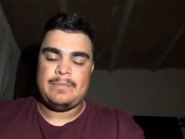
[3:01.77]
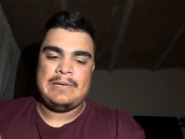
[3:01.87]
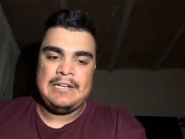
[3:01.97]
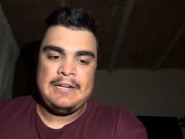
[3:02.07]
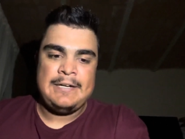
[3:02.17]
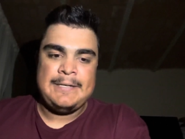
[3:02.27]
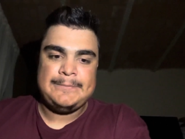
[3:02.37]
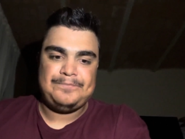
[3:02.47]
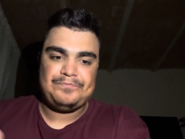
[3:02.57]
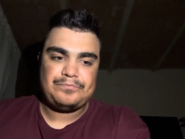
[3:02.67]
But
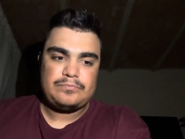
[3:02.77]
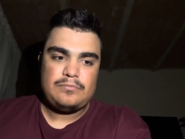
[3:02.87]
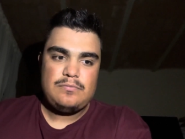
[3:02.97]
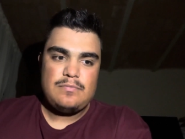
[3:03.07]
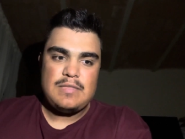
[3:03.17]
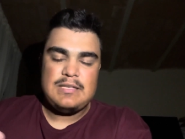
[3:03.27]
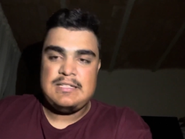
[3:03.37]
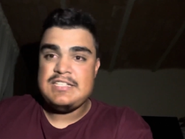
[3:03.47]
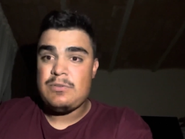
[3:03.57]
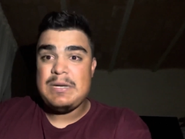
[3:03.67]

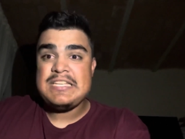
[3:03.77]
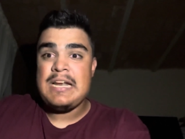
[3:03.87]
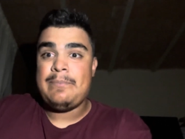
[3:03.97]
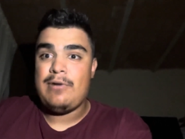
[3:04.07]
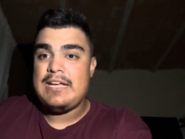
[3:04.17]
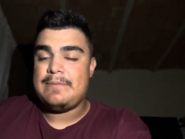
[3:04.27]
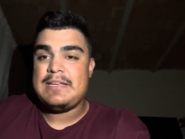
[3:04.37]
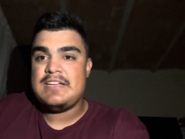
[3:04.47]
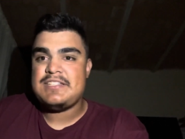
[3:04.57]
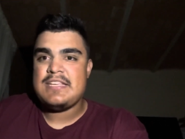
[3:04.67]
this is the reason I bring it,
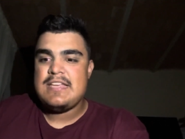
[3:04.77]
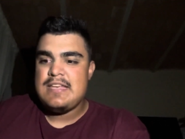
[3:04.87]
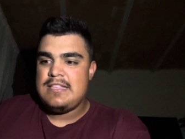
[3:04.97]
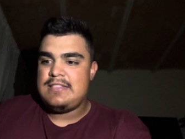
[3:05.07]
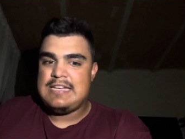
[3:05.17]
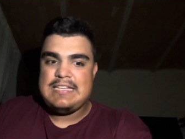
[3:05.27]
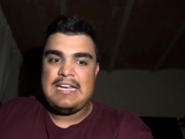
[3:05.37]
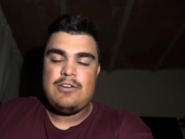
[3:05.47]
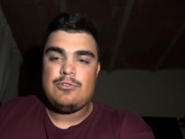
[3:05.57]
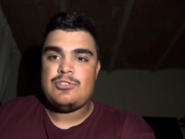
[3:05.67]
because the
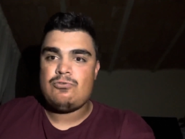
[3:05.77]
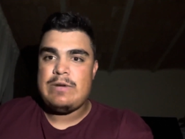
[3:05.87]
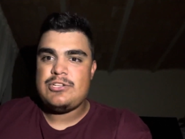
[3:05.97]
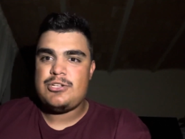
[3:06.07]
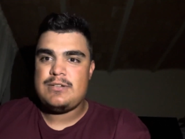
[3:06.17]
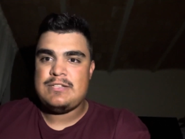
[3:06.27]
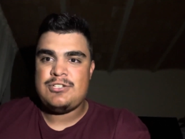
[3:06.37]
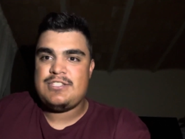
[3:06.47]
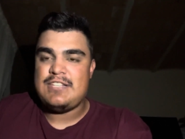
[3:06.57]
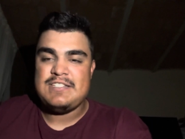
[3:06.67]
Nintendo Switch
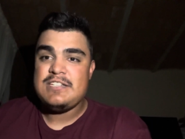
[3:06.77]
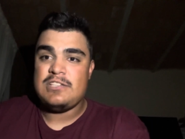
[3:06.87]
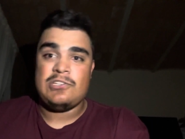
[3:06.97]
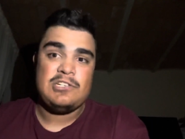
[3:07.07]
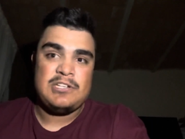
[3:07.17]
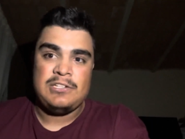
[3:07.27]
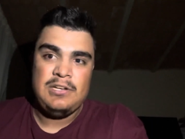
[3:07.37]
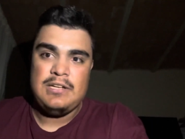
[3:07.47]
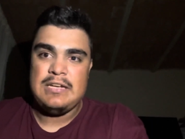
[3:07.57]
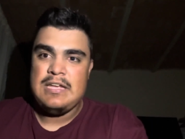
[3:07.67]
just doesn't look
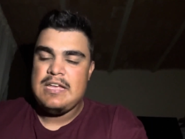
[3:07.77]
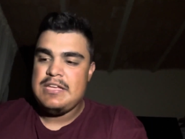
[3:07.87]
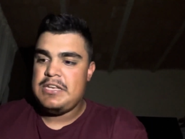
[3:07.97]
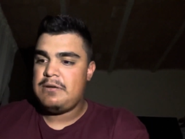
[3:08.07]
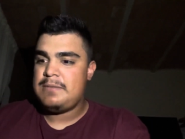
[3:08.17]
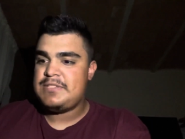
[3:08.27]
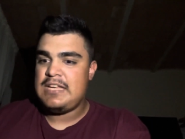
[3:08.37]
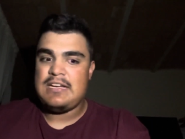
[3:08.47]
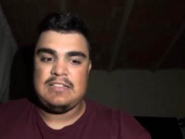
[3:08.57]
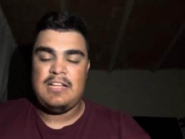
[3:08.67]
good. You know what I'm
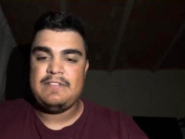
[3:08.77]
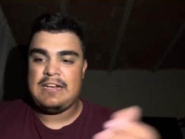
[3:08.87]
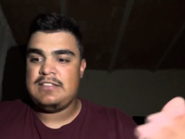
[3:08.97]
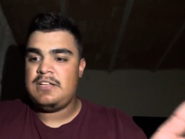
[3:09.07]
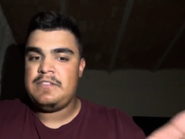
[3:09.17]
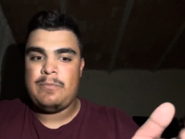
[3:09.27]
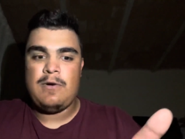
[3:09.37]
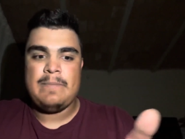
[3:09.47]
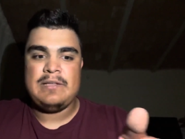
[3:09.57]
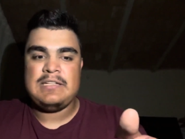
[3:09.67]
saying? I love it. I love the
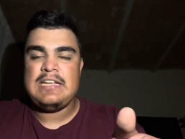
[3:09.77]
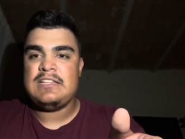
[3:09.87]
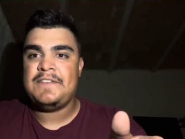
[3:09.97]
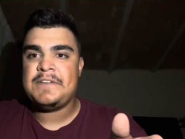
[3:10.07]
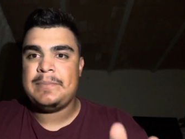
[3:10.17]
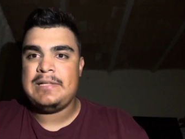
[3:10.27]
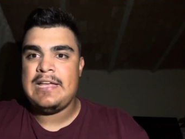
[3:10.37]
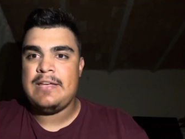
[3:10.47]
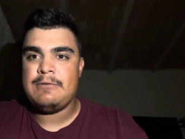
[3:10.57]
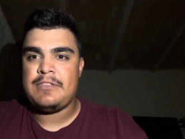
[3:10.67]
portability. I love to
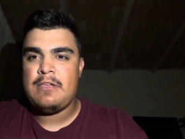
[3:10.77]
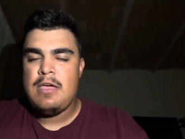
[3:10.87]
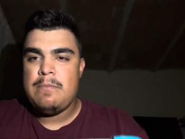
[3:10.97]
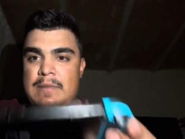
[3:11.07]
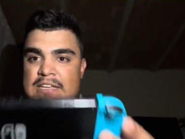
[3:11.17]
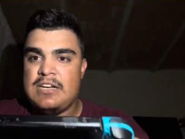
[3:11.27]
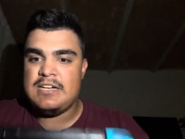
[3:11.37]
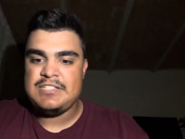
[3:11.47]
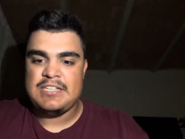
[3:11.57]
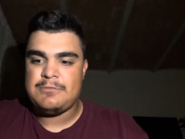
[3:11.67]
play with my
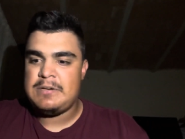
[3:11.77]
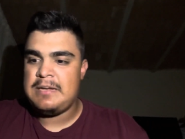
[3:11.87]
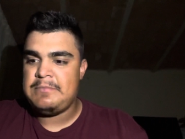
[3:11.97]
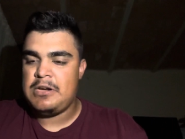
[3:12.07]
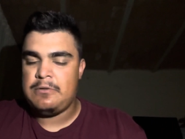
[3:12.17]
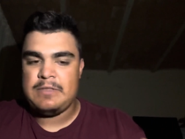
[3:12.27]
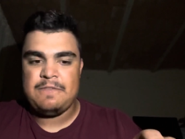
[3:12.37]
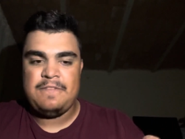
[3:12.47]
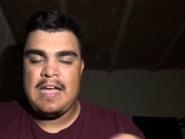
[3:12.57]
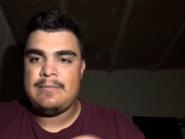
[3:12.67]
cousins when I'm, with the
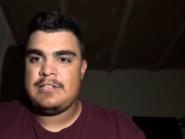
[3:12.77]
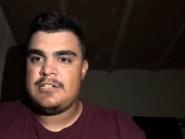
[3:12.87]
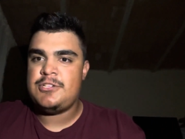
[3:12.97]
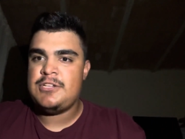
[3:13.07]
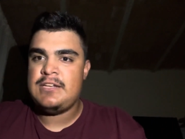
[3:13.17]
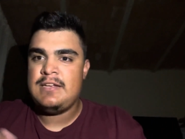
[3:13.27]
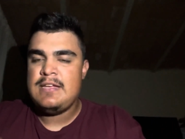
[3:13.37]
family and shit.